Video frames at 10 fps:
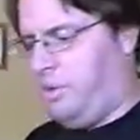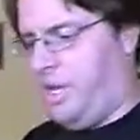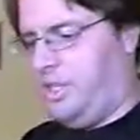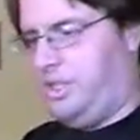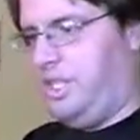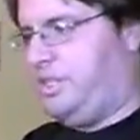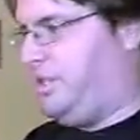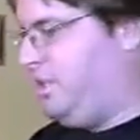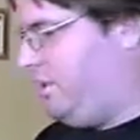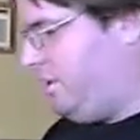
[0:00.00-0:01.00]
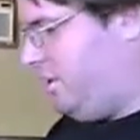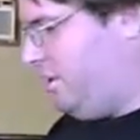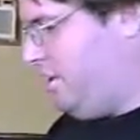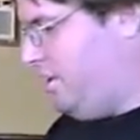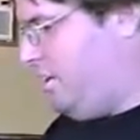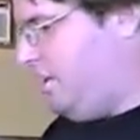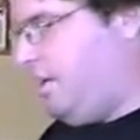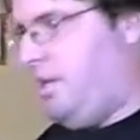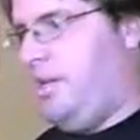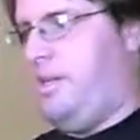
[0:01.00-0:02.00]
very bland,
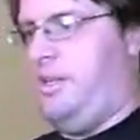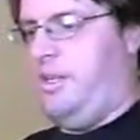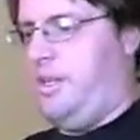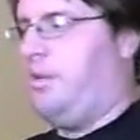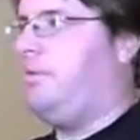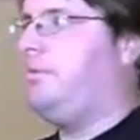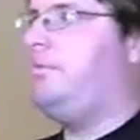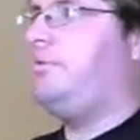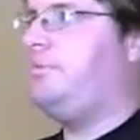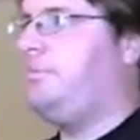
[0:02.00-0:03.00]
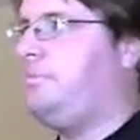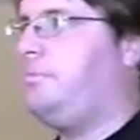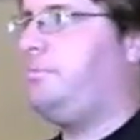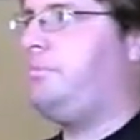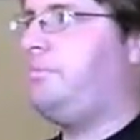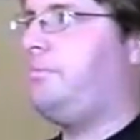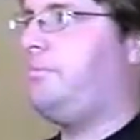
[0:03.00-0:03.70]
unimaginative? Or do we ever see really a